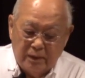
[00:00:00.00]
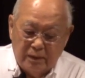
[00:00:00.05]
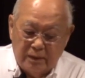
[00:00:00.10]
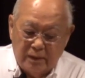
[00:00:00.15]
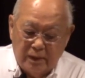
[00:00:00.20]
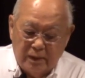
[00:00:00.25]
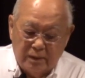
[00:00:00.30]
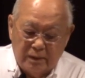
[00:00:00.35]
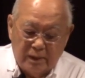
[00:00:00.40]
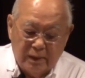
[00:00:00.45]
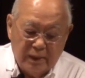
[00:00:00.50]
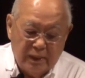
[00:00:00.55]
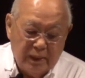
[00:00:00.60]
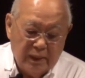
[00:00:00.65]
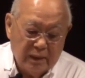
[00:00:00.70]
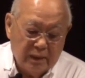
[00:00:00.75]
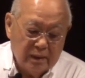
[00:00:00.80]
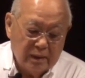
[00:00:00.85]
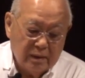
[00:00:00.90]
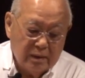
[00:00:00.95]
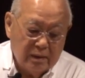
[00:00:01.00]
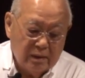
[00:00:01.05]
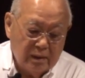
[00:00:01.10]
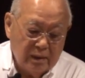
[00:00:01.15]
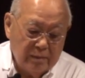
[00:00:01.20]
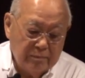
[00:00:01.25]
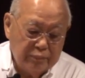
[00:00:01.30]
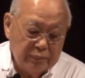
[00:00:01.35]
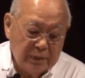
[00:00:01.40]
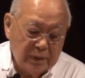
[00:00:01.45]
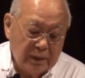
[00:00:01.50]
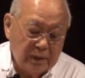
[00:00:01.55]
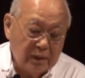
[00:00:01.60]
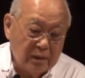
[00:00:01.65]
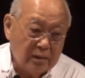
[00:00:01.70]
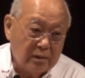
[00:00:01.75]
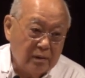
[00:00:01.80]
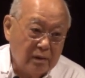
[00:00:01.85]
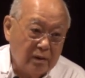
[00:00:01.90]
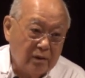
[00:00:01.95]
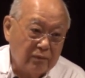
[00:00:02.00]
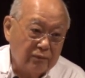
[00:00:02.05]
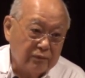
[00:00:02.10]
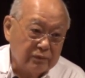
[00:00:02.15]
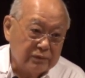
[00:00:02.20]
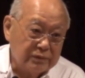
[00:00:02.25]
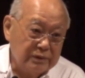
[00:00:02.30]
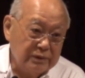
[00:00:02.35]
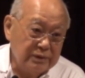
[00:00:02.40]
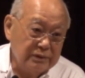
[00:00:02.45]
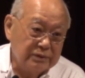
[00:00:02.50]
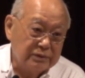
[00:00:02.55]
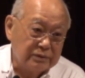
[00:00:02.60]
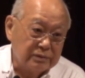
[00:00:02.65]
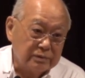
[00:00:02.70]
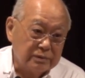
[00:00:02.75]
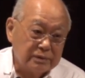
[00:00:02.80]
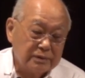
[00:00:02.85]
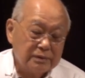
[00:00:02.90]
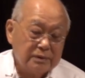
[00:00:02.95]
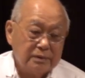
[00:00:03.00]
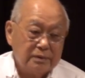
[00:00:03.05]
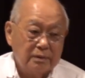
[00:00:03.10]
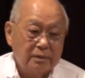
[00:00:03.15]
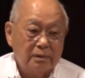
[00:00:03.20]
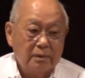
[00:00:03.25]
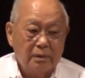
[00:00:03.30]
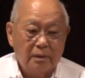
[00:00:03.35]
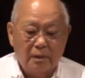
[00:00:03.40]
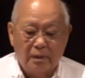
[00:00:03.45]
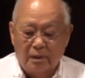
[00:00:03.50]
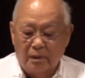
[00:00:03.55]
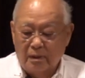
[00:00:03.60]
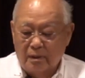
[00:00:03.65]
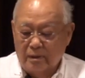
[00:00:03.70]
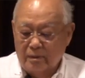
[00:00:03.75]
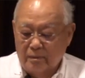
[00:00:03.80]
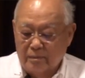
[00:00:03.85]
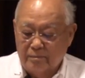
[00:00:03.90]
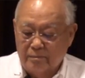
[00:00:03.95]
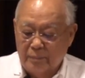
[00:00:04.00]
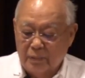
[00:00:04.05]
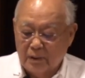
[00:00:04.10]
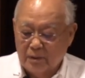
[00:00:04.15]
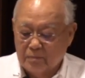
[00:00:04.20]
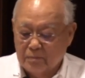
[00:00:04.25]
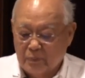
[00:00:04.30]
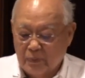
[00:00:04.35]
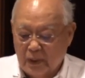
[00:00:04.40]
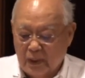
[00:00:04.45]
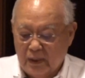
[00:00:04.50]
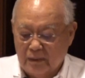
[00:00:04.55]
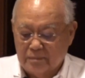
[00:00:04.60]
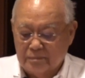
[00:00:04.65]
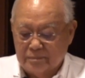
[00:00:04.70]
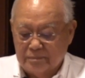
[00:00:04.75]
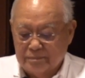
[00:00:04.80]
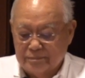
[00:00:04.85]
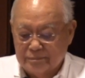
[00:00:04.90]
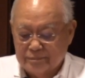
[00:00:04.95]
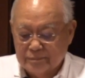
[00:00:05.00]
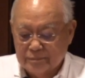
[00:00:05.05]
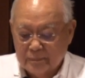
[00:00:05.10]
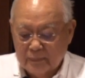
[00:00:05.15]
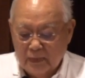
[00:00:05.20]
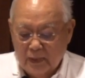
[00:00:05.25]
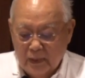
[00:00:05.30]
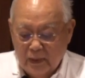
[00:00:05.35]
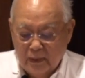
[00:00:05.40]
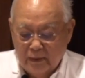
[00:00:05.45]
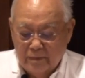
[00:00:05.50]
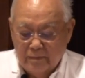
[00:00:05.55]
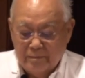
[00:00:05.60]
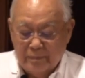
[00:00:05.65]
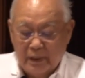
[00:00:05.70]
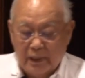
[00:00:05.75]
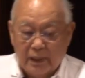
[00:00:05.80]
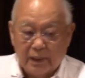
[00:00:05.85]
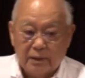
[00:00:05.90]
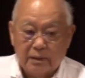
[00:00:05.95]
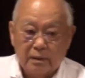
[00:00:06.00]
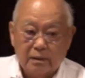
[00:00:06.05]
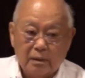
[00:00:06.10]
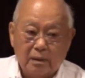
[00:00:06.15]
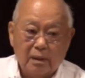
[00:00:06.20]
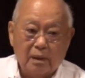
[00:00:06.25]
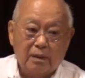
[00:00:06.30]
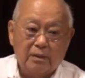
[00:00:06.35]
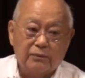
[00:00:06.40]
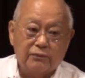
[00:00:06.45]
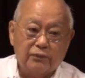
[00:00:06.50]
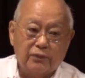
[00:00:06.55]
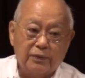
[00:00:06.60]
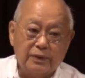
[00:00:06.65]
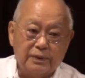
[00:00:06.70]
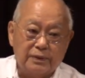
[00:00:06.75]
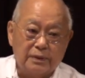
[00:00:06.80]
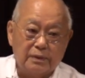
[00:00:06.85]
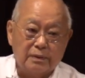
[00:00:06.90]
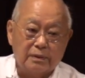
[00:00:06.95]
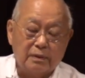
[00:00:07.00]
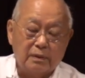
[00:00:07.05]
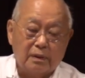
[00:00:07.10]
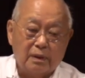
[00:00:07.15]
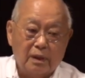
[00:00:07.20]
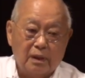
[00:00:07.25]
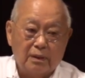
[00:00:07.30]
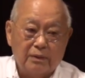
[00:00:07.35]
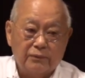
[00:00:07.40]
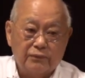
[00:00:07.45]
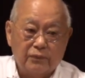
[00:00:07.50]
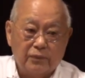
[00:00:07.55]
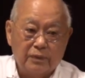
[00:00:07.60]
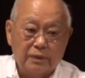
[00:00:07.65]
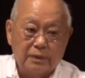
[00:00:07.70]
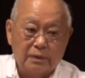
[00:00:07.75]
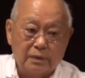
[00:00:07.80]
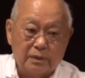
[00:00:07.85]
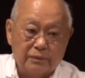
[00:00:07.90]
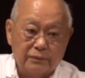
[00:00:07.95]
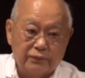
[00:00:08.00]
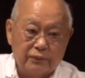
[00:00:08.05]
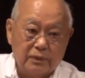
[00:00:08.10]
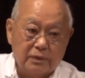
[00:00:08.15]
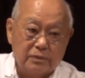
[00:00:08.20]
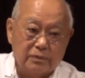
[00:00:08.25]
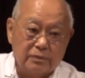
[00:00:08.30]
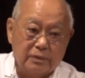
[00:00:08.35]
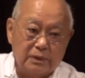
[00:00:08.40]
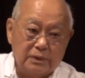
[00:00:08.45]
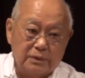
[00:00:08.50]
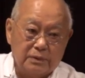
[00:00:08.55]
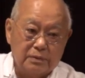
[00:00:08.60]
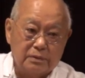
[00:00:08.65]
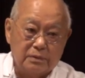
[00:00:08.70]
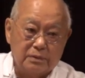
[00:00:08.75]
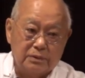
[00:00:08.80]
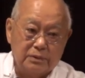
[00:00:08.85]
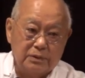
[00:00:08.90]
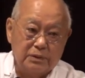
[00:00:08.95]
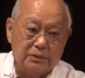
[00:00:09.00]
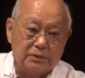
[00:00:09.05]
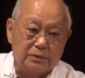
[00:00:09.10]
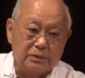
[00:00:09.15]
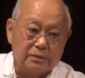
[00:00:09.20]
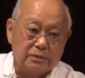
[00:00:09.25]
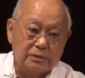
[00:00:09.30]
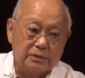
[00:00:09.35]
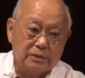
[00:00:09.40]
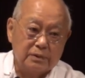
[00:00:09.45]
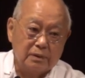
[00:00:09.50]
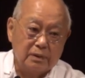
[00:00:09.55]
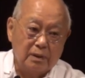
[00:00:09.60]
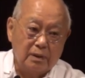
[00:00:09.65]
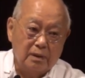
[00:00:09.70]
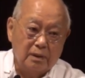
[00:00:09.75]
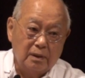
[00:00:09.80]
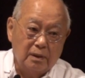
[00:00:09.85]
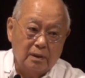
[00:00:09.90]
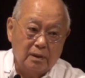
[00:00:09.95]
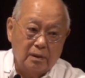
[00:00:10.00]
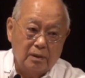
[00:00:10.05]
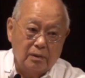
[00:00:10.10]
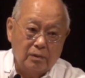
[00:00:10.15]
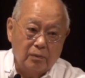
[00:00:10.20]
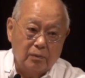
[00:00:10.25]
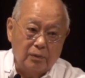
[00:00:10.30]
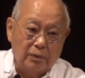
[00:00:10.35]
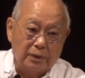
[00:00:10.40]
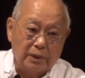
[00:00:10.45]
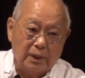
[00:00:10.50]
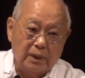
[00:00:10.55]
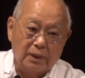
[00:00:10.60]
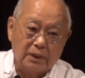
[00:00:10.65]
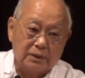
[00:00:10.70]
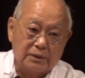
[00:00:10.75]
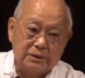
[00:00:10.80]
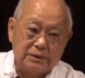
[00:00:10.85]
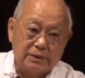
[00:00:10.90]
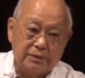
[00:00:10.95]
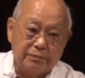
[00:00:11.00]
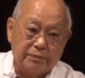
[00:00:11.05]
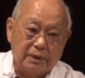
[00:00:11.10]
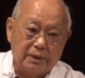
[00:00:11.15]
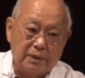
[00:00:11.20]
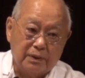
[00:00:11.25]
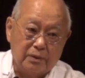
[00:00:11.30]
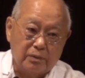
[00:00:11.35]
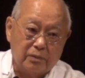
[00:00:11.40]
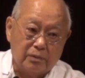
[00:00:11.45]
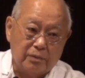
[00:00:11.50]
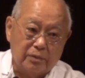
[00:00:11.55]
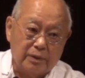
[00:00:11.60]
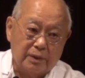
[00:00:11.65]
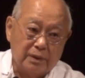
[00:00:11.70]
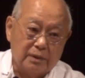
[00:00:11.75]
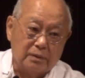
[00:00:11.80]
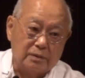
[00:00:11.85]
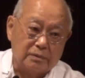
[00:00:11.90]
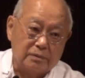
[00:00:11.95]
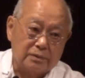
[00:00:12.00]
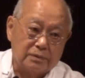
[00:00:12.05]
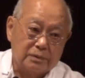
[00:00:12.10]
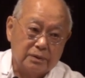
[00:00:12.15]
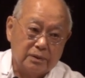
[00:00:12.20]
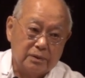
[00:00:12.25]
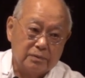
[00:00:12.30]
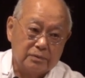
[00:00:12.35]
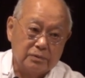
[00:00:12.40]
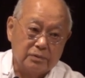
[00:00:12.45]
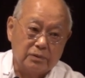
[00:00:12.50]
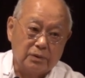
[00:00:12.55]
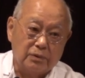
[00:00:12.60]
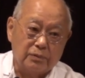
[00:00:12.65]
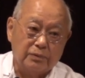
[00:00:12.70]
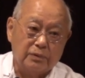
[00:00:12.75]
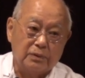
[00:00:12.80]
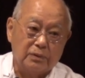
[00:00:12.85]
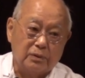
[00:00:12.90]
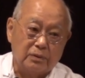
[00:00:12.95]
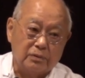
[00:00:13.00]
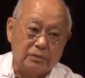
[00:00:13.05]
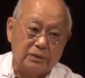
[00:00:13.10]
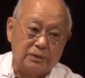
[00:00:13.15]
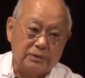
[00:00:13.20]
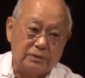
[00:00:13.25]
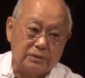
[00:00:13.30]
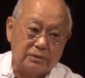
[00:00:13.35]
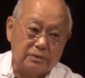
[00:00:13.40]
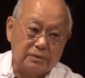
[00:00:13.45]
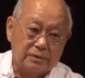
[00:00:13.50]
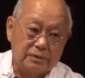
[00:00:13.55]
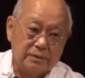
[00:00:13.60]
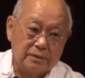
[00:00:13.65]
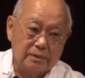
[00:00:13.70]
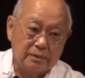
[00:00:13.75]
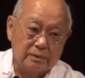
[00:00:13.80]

Then they put out a call for teachers. Big problem. Back in California, the California Federation of Teachers would not accept any Orientals, so there were no teachers.